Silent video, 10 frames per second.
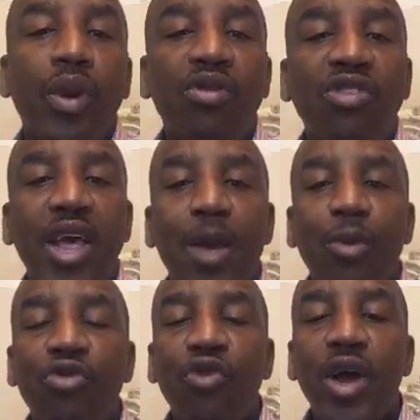Sam
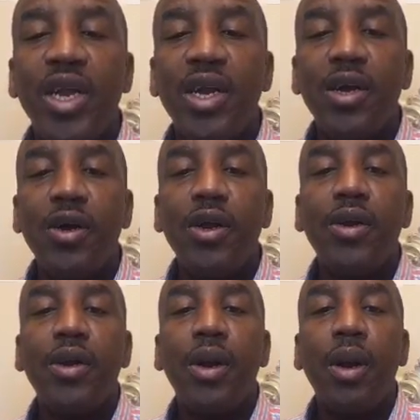is ready. Good.
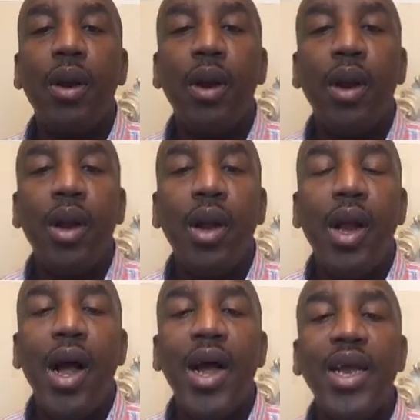
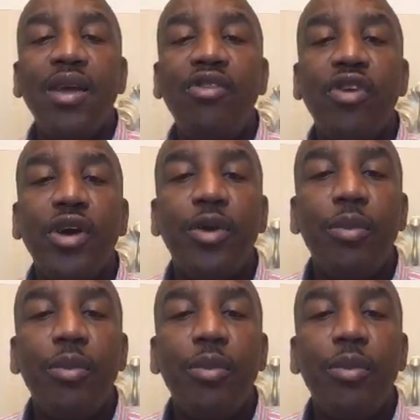Aisha, good